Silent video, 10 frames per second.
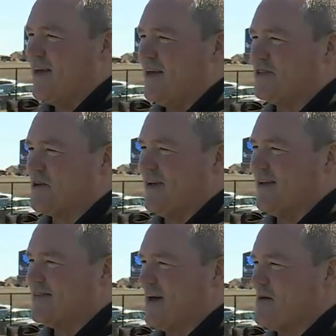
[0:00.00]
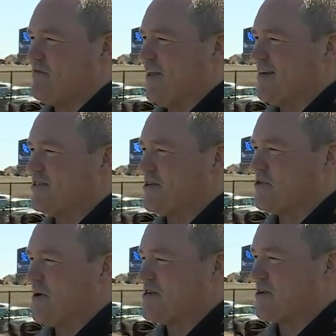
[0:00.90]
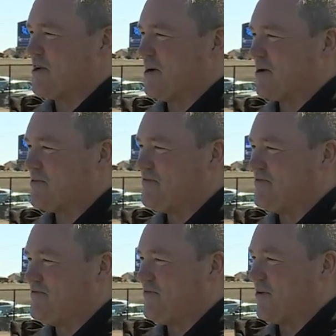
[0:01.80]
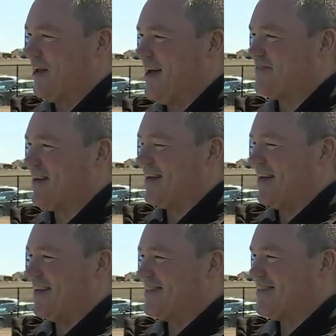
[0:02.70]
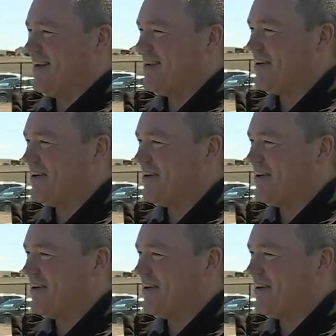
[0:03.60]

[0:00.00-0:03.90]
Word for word: Is it a time fly situation here four and a half decades as a head